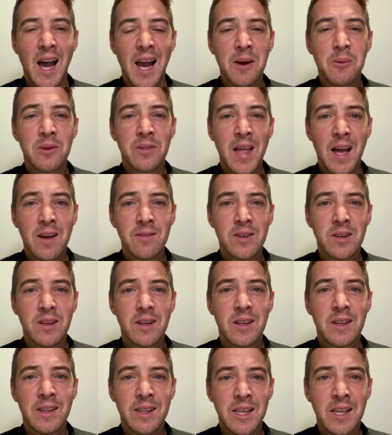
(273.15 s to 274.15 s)
I will
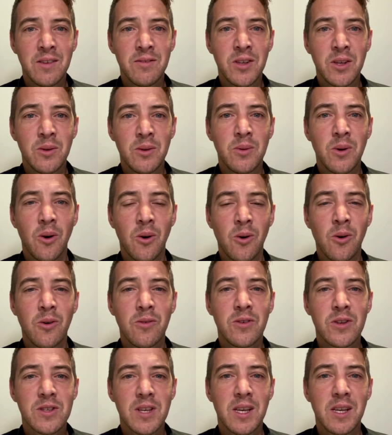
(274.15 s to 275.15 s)
never leave you
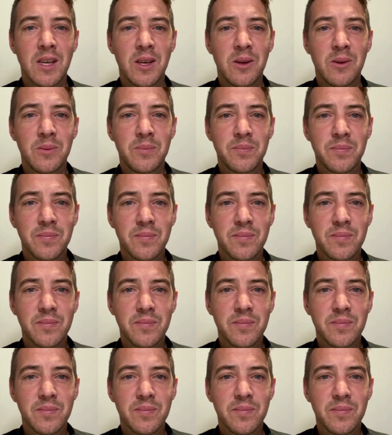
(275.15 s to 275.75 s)
or forsake you.